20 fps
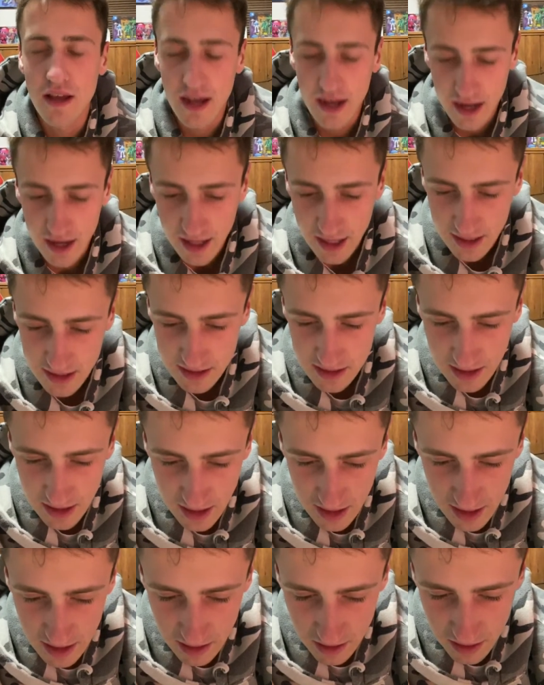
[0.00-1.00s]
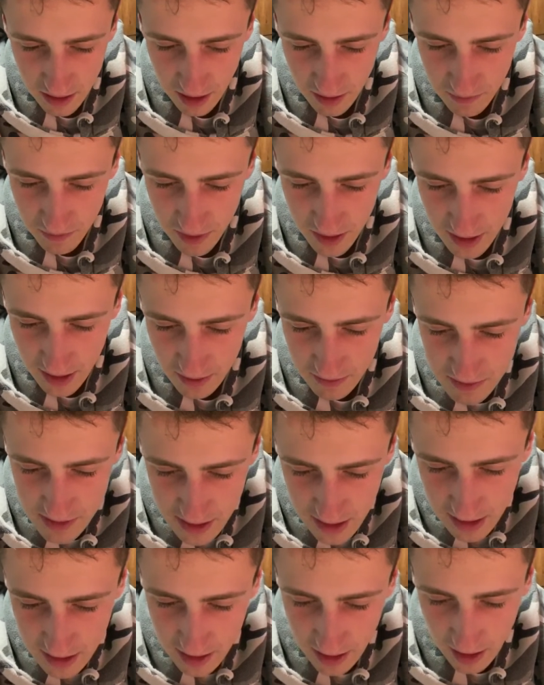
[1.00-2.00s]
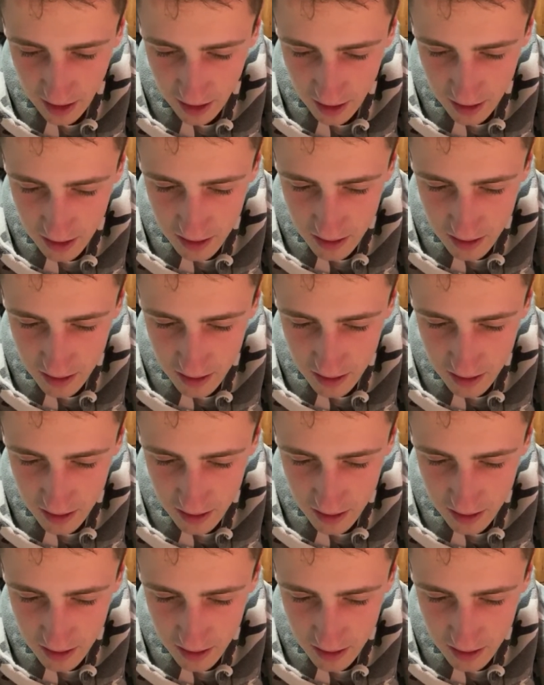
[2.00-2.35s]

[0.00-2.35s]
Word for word: NXD Killer? I feel like I've seen that.